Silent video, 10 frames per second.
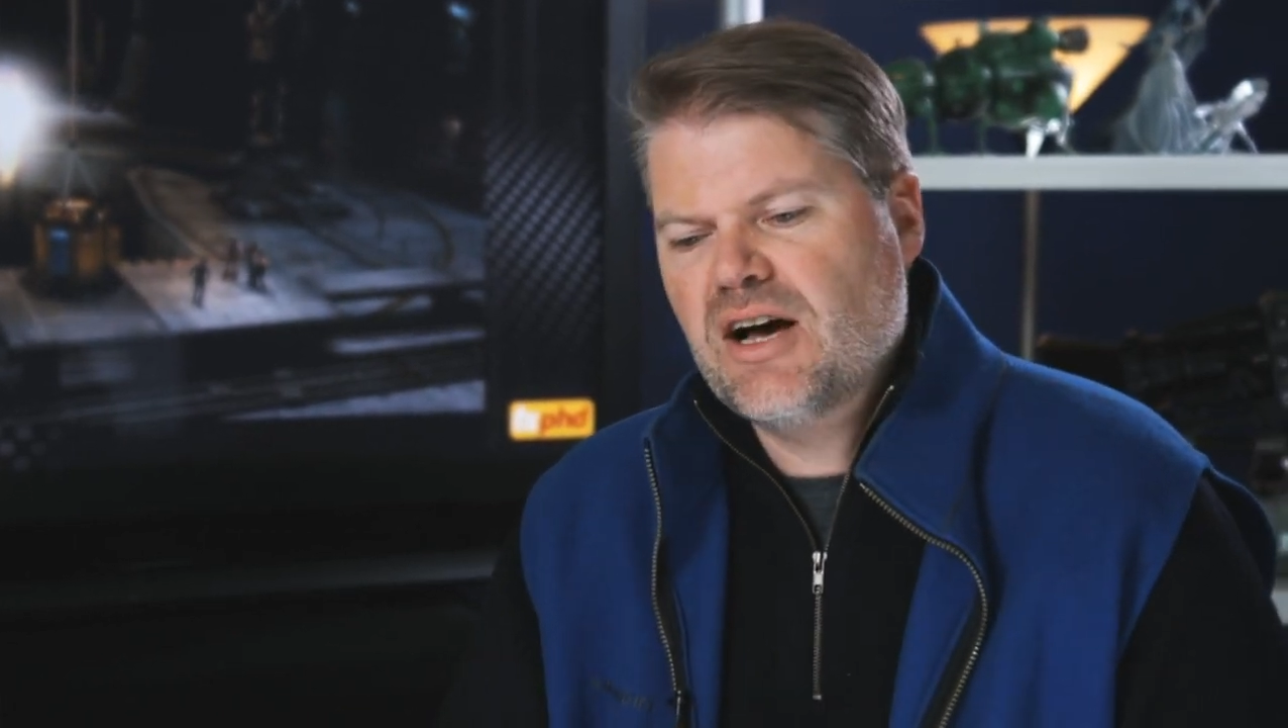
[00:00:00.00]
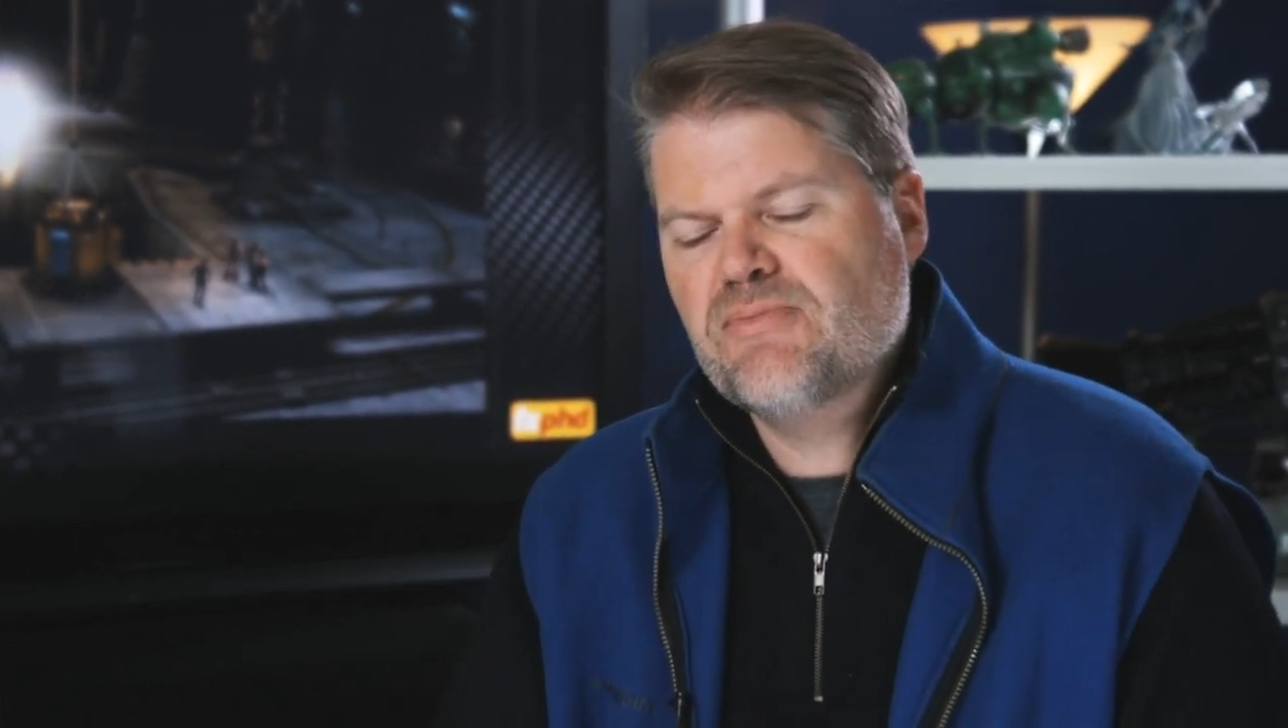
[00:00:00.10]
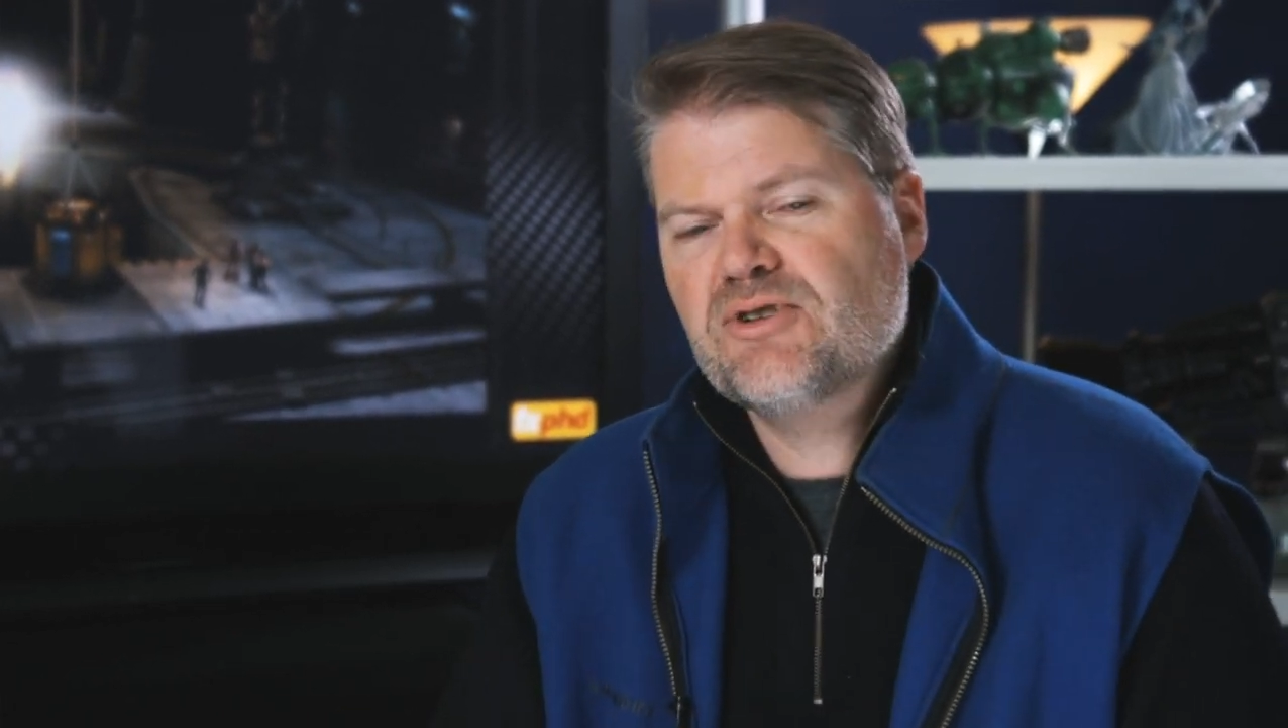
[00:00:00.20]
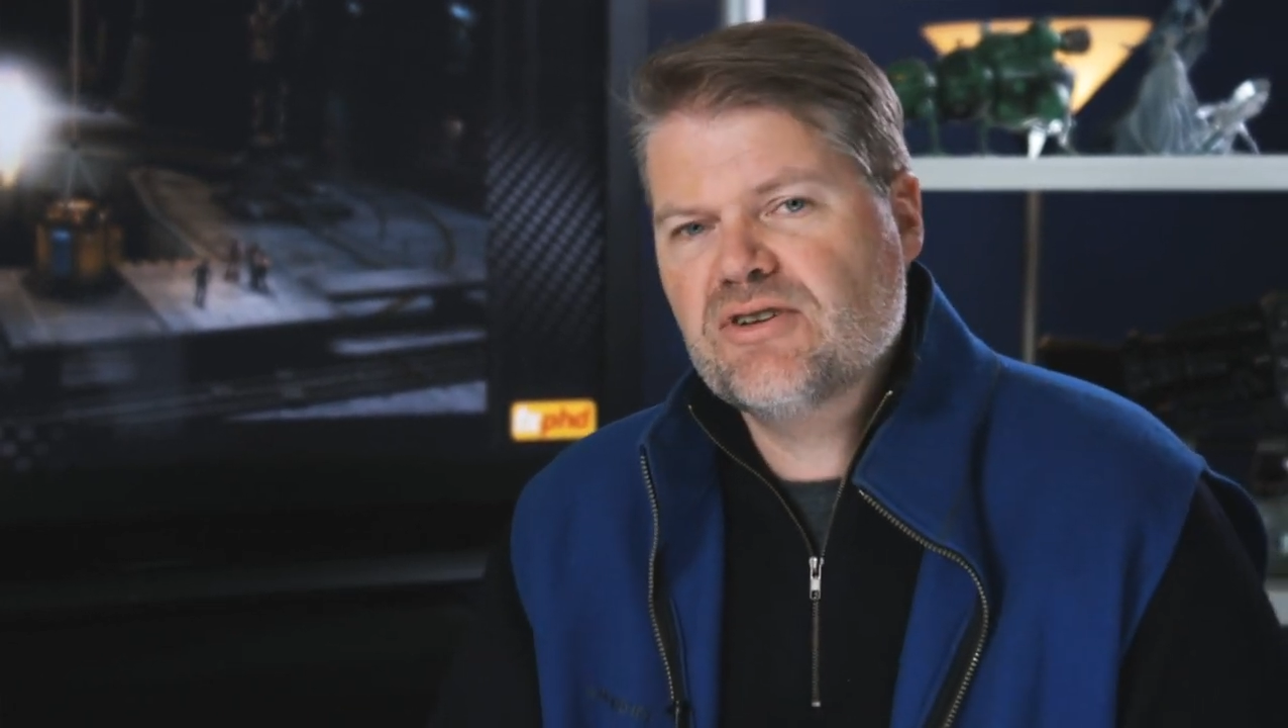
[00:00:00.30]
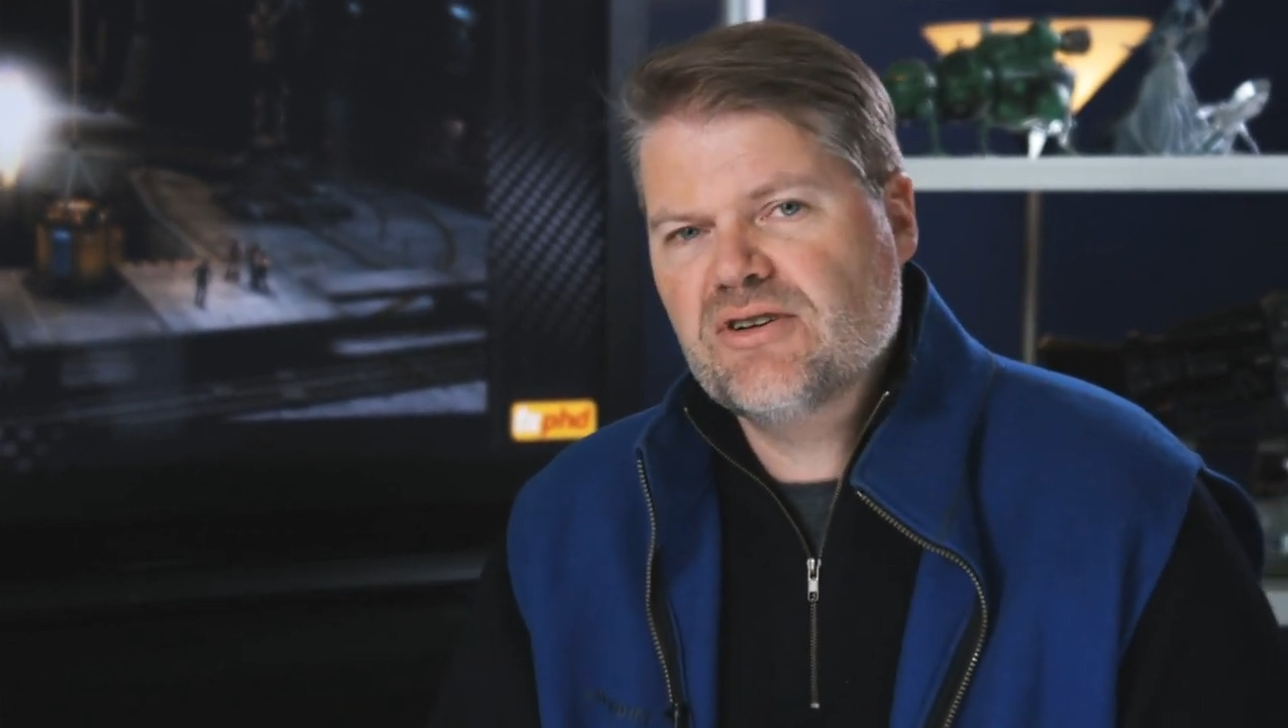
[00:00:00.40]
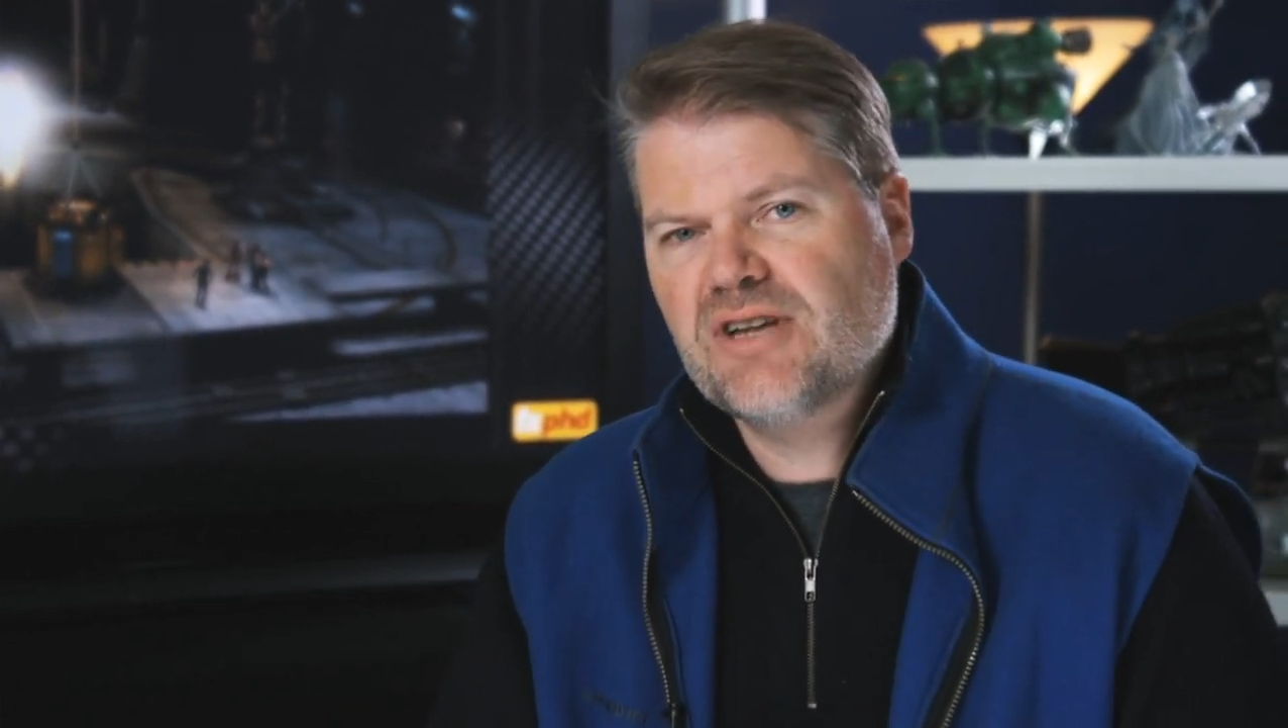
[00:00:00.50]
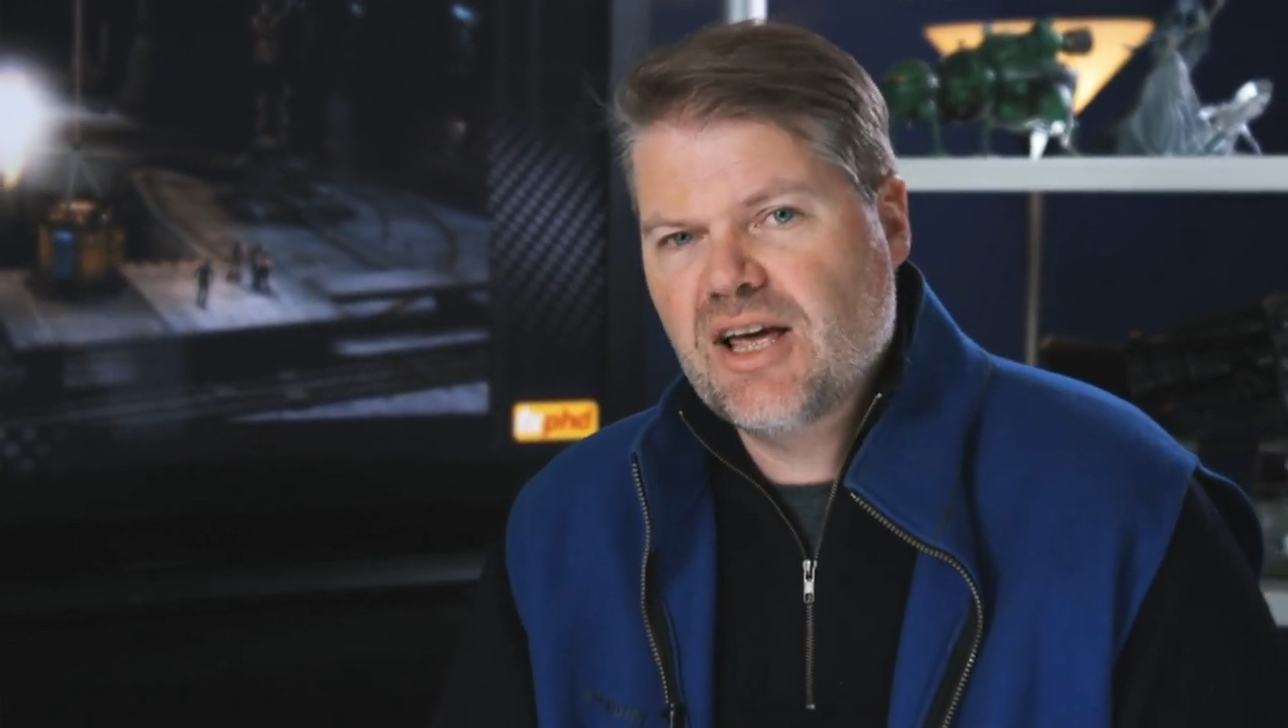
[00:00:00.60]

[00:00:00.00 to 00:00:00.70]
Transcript: upturned